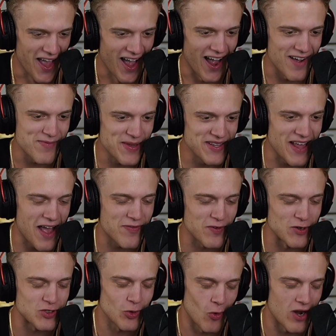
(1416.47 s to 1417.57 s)
I've been live
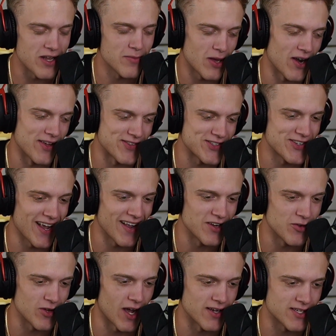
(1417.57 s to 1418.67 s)
for 20 minutes, and
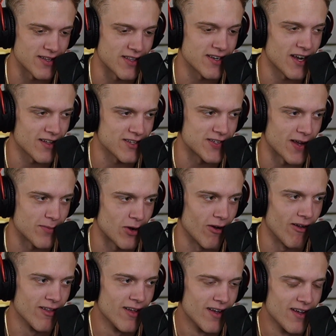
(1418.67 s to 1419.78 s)
you guys hit the daily sub
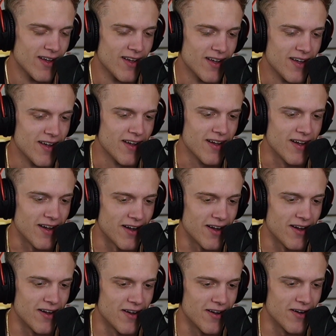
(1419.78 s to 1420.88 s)
goal.
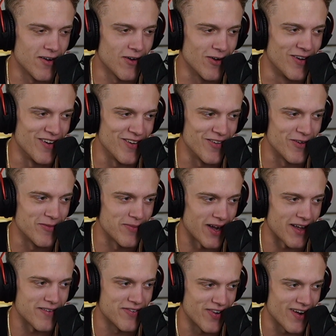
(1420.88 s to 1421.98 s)
Oh, oh
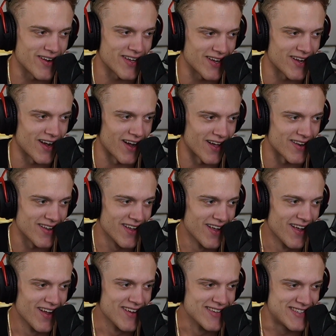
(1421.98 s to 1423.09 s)
my fucking god.
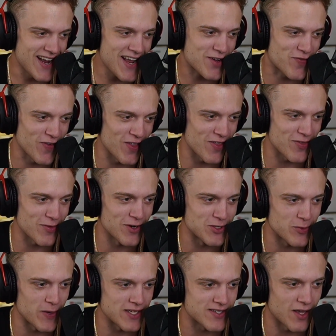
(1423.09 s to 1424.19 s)
Jake for the 300
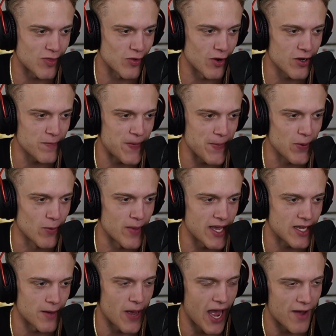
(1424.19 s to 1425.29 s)
bits. Like 30 people make
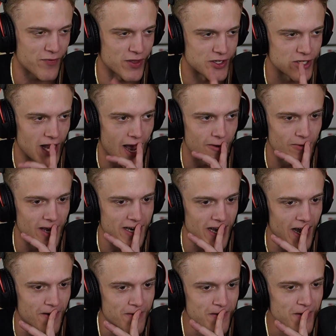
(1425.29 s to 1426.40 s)
up half the chat right
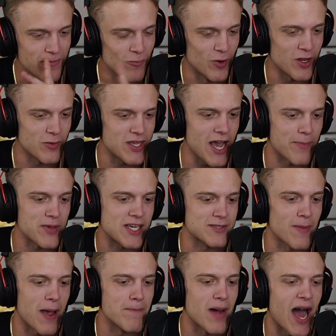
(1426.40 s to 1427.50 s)
now. What? Yeah, because
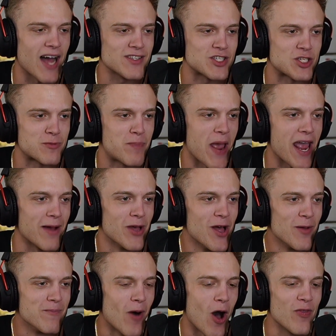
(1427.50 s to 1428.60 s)
my mods spam.
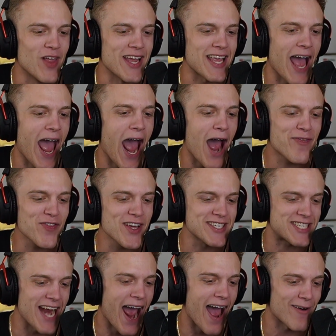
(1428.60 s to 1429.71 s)
Like half the
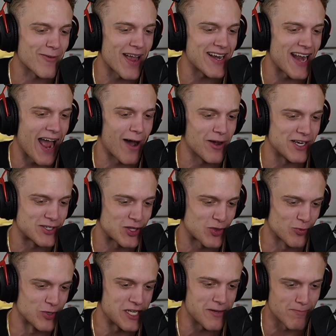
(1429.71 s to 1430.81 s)
chat right now is
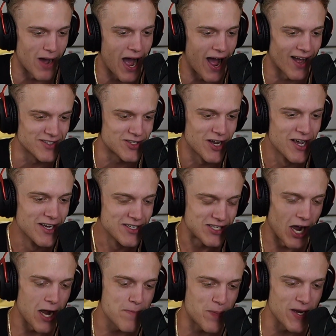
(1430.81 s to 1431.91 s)
three mods
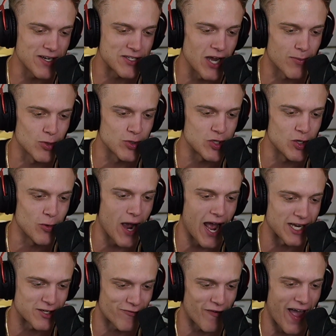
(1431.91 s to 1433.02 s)
typing W
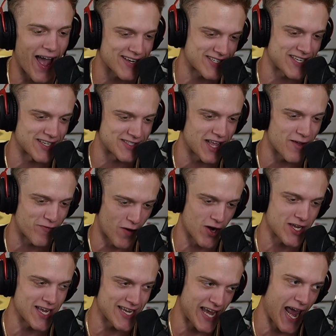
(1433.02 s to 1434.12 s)
as fast as they
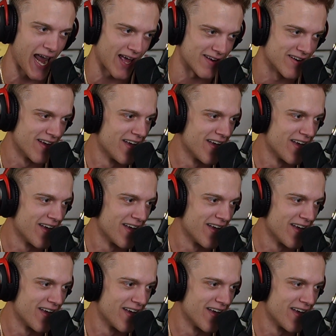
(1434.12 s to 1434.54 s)
fucking can.